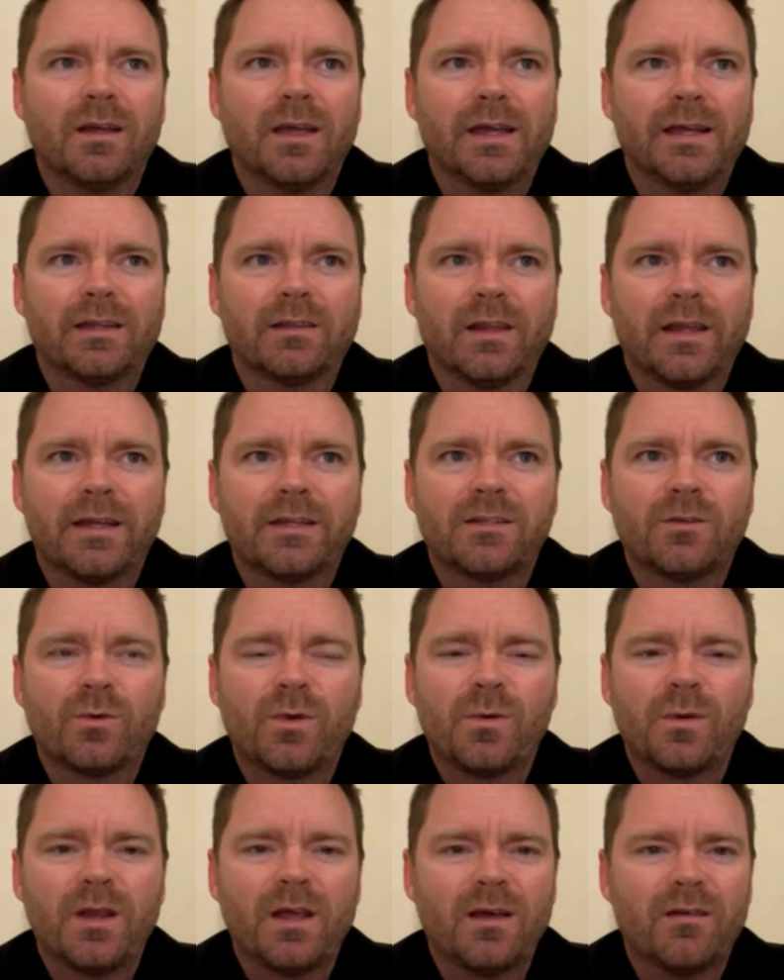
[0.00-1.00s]
in Atlanta,
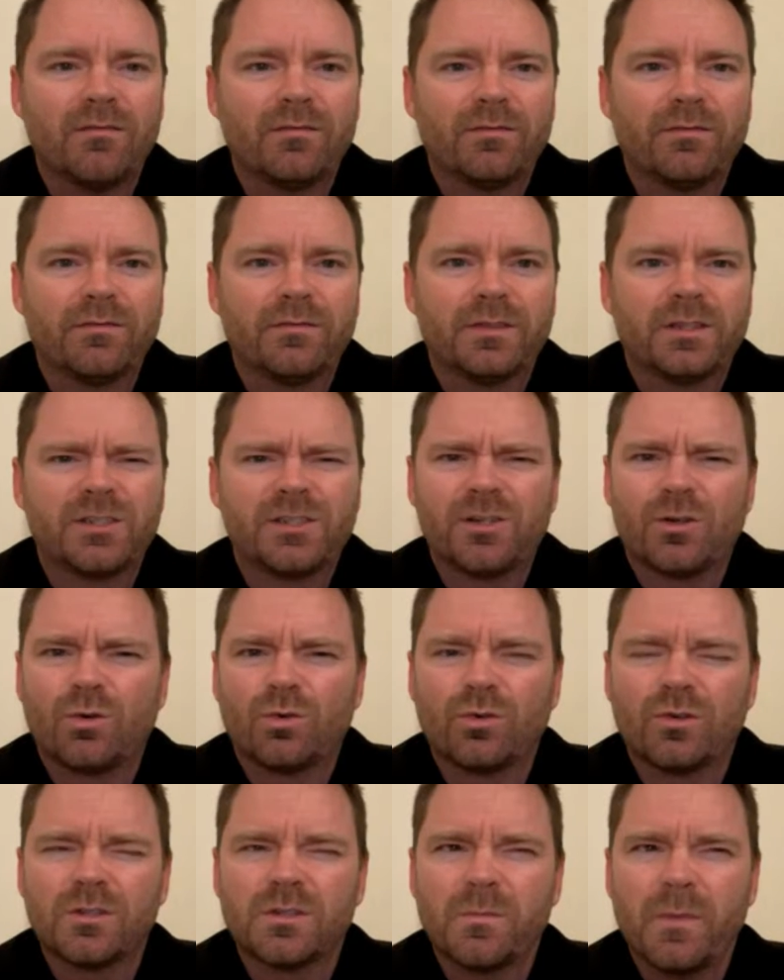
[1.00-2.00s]
we would have the
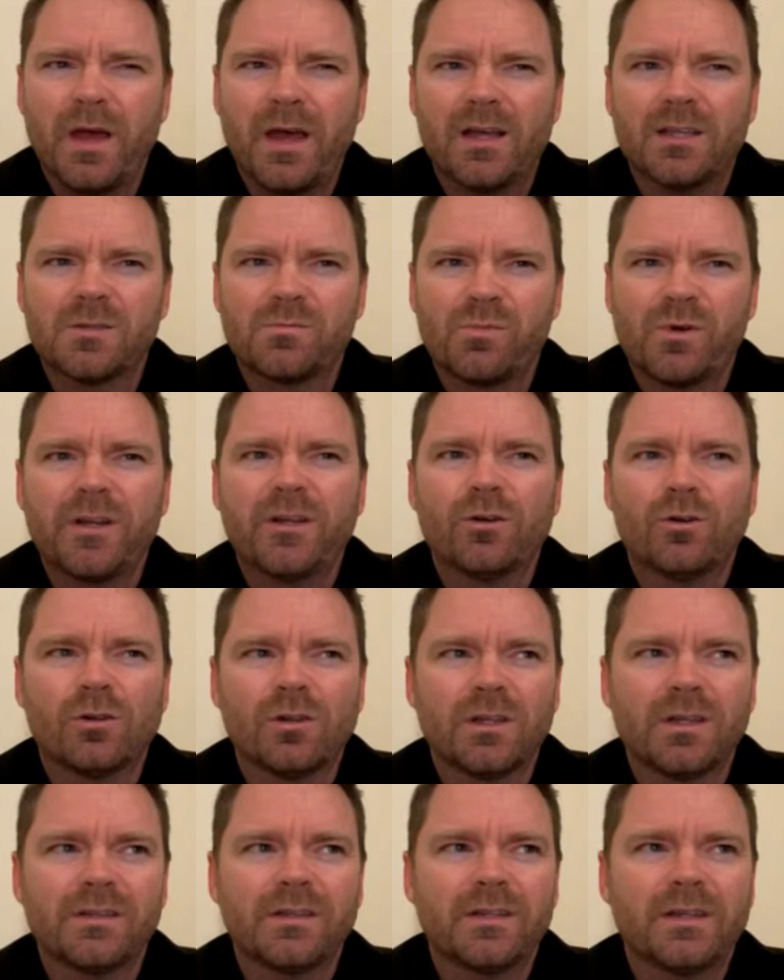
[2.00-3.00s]
children's mass pretty
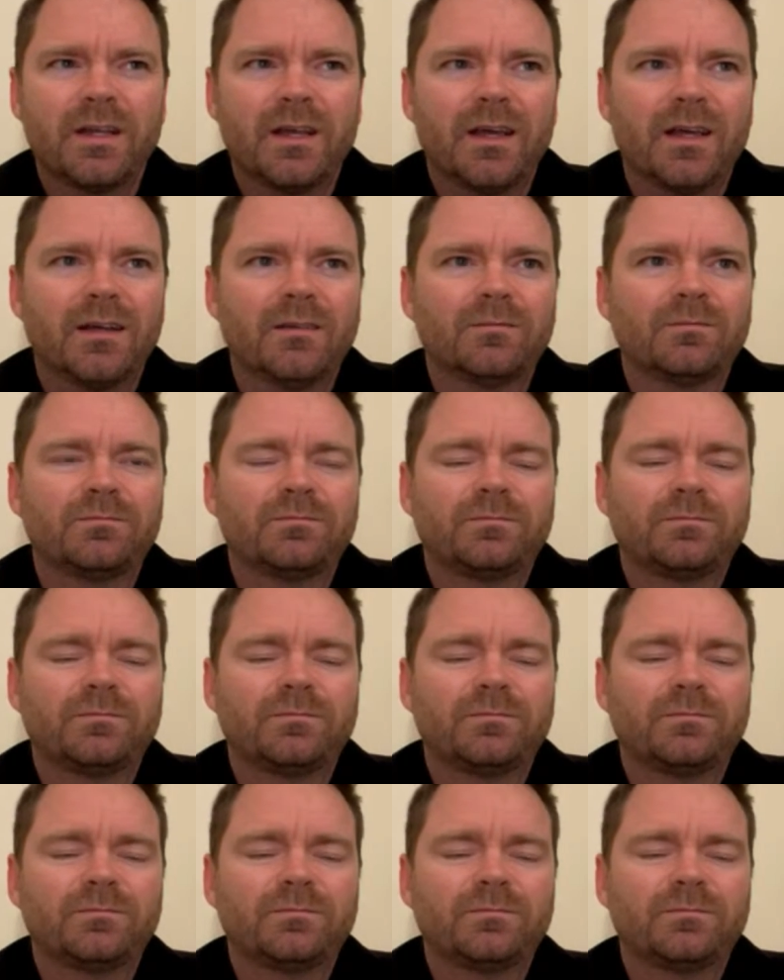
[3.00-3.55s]
early in the day.